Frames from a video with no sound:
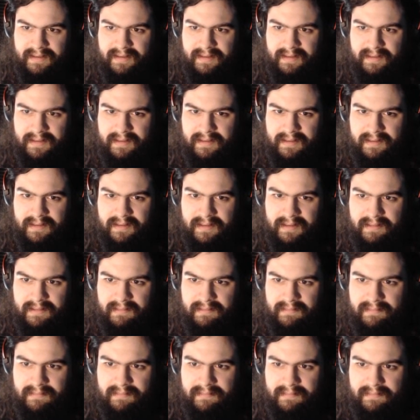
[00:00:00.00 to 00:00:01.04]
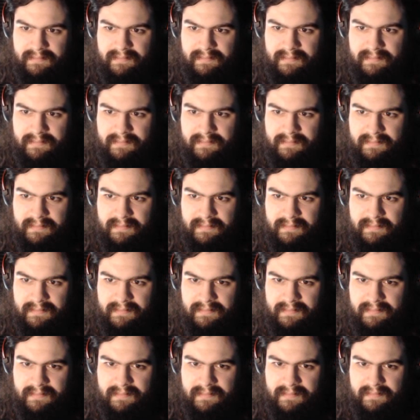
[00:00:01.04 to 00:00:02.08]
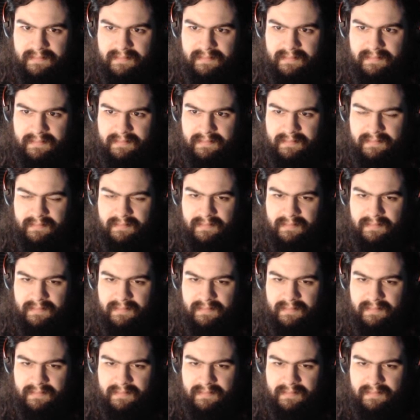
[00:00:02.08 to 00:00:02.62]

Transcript: Nothing is said.